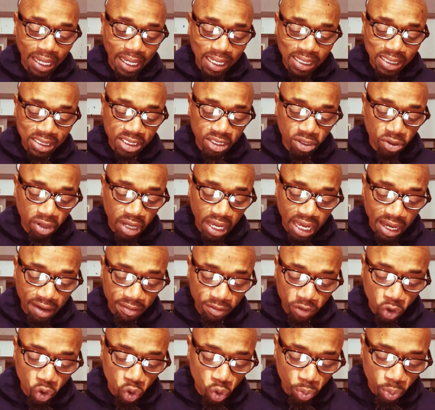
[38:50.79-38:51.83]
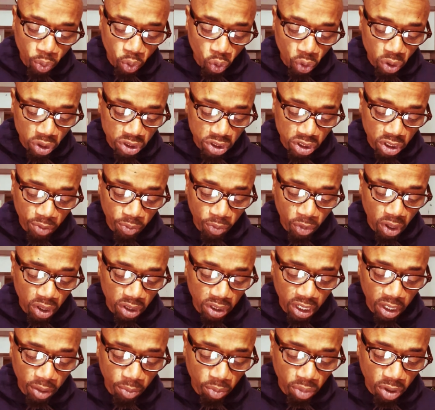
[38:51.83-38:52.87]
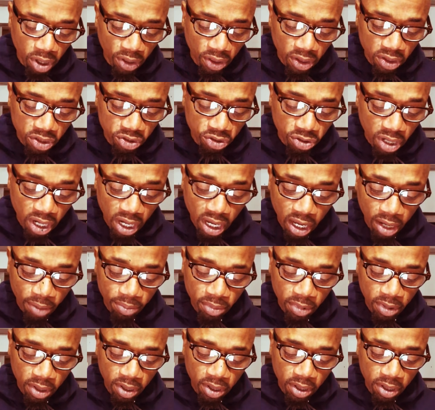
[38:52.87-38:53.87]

and shall have no portion among their brother tribe.